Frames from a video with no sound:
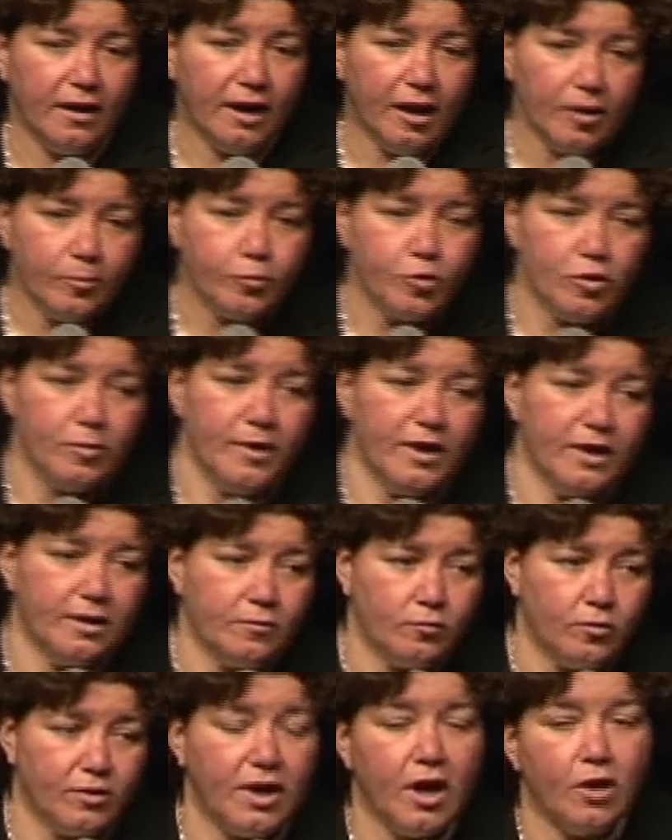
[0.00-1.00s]
help women
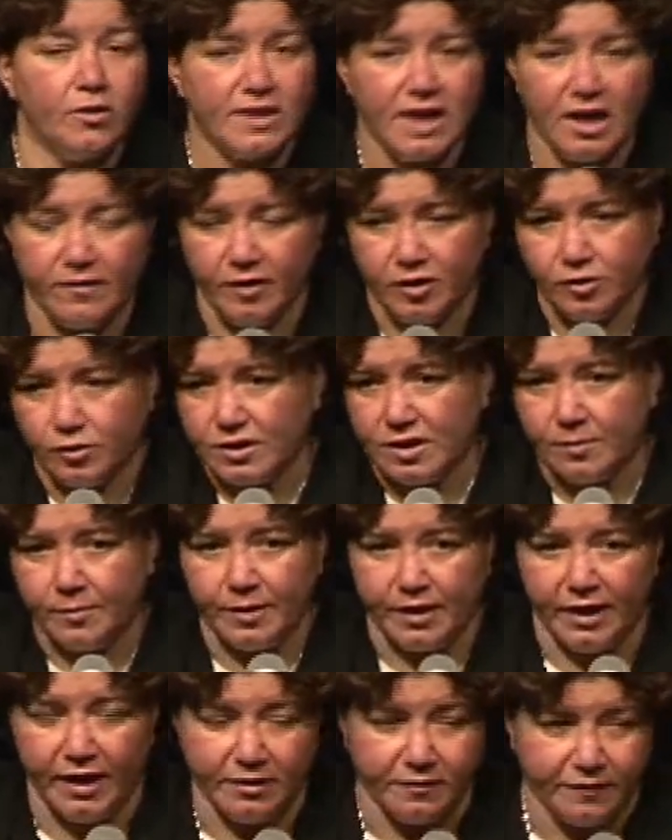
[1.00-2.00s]
without having to
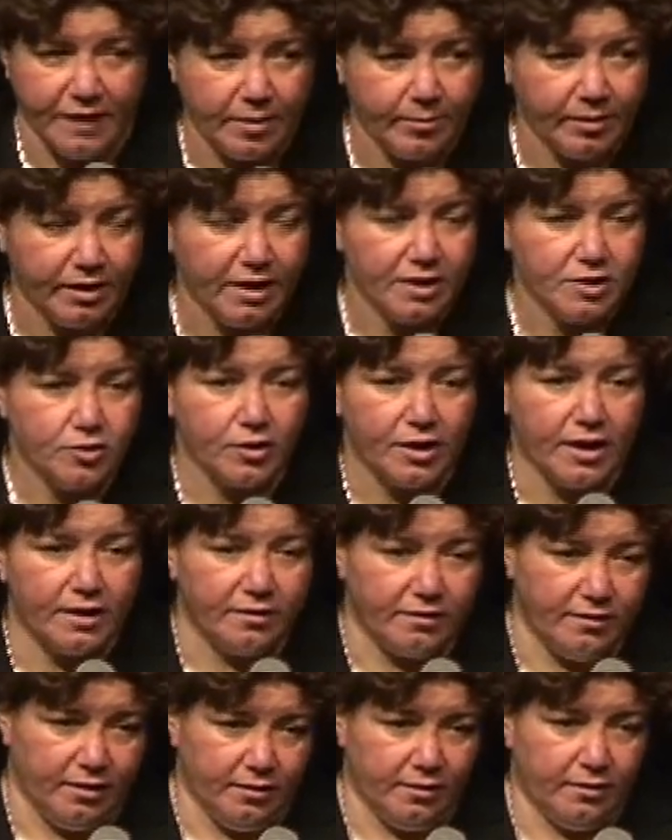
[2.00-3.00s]
separate families or
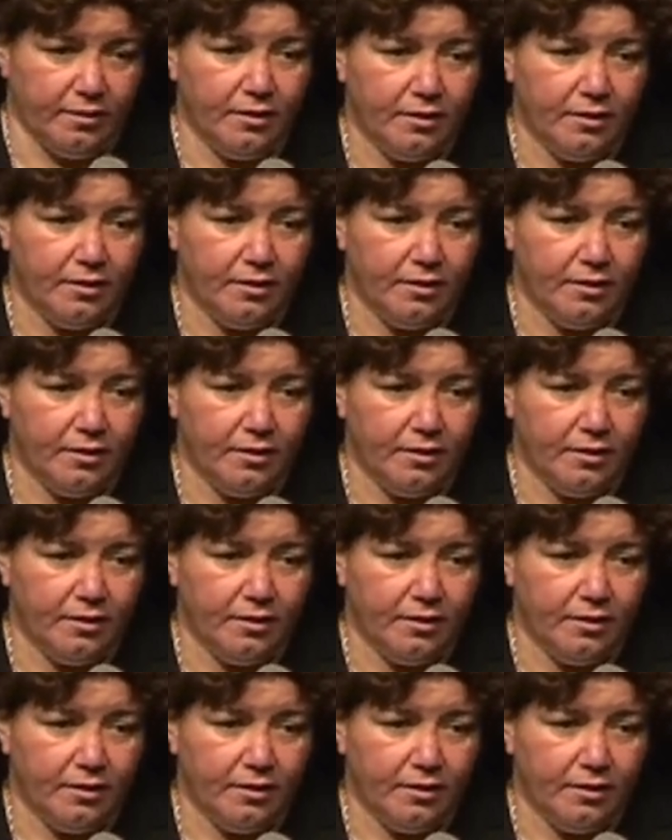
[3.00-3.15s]
anything.